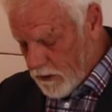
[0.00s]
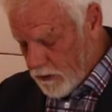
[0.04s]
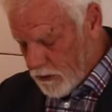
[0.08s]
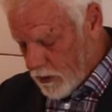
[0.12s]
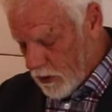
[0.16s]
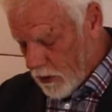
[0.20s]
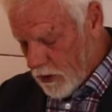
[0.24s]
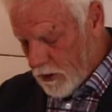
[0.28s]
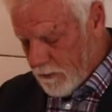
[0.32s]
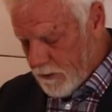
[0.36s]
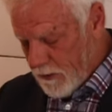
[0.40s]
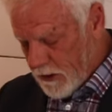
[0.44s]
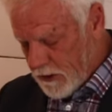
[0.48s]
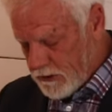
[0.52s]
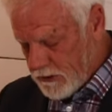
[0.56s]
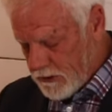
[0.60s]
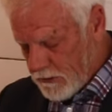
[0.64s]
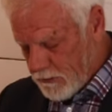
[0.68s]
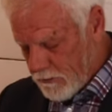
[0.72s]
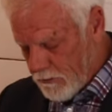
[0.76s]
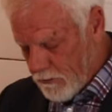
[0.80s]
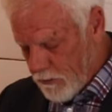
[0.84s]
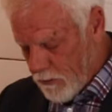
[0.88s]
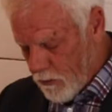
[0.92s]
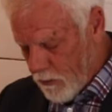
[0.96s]

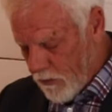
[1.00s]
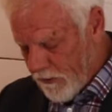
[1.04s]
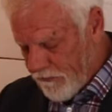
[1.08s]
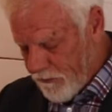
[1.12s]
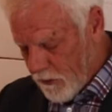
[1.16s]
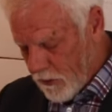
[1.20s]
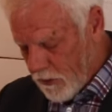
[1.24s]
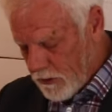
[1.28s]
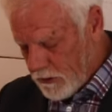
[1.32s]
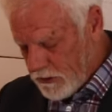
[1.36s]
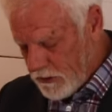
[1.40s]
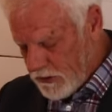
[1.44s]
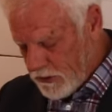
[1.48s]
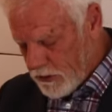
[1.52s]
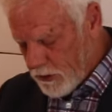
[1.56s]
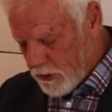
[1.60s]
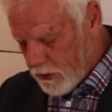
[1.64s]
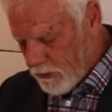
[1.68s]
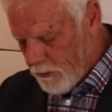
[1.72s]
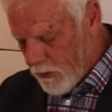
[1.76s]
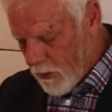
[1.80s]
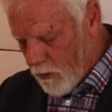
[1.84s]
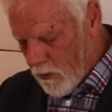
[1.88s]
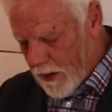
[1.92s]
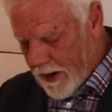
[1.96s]
Dunamis refers
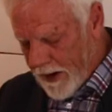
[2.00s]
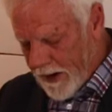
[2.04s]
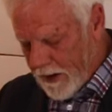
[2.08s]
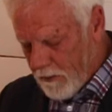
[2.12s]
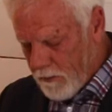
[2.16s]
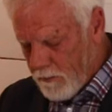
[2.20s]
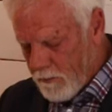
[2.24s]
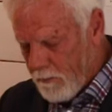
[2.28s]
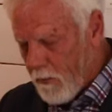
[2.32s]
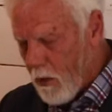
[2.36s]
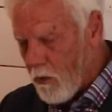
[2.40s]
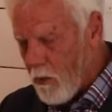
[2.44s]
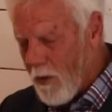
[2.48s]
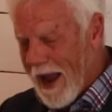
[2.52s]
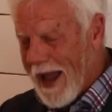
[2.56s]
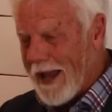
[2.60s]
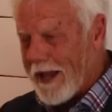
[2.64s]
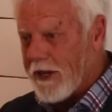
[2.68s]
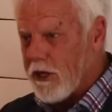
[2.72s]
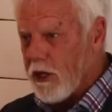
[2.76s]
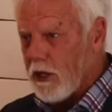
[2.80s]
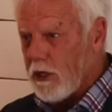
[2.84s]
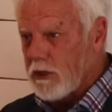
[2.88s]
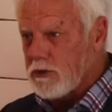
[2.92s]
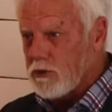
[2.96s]
to mirac
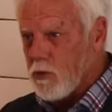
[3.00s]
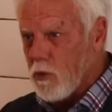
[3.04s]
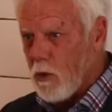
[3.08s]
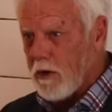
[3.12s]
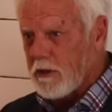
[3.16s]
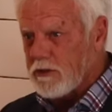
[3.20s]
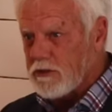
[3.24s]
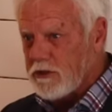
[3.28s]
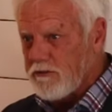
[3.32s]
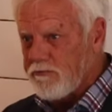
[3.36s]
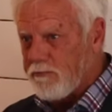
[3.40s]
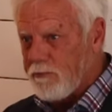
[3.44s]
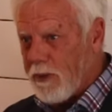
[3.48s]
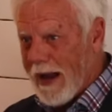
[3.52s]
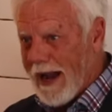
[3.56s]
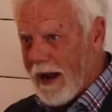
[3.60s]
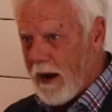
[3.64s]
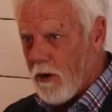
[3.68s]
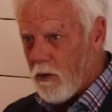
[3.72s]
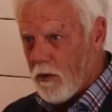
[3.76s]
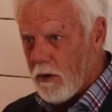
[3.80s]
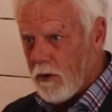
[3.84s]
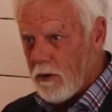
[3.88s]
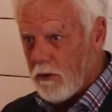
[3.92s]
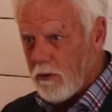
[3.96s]
miraculous works of
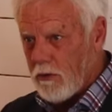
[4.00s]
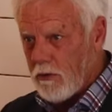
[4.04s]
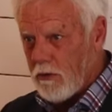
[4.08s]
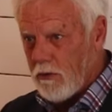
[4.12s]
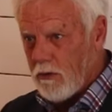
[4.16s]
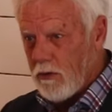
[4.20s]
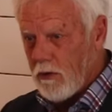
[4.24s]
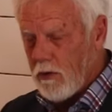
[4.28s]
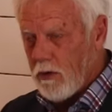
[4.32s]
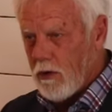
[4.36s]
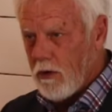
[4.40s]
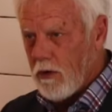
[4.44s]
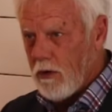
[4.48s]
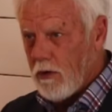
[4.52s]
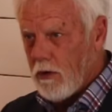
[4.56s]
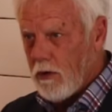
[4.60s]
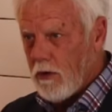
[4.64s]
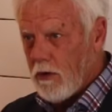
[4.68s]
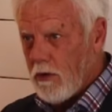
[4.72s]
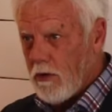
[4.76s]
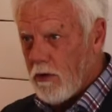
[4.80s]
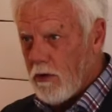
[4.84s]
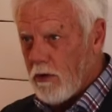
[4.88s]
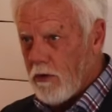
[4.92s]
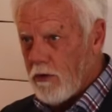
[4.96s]
power.
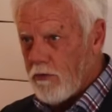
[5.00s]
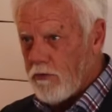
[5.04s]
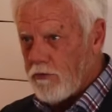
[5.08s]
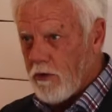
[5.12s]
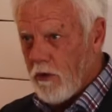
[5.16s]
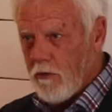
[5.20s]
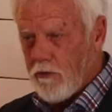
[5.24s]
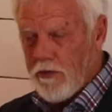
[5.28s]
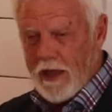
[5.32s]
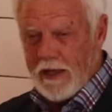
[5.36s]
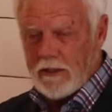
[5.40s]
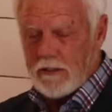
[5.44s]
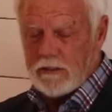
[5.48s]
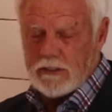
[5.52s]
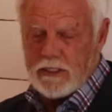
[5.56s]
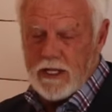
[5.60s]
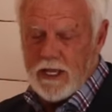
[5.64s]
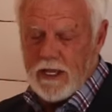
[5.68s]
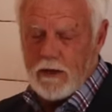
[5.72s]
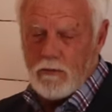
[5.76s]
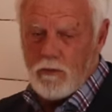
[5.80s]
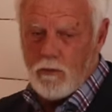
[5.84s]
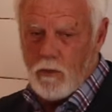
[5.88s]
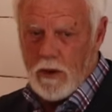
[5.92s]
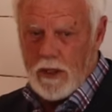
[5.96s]
So they
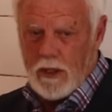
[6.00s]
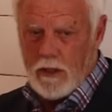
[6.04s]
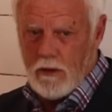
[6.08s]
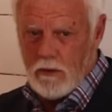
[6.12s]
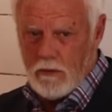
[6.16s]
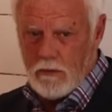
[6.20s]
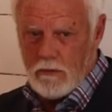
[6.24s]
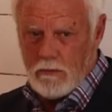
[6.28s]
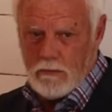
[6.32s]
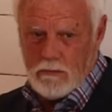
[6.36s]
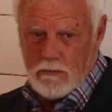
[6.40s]
said, We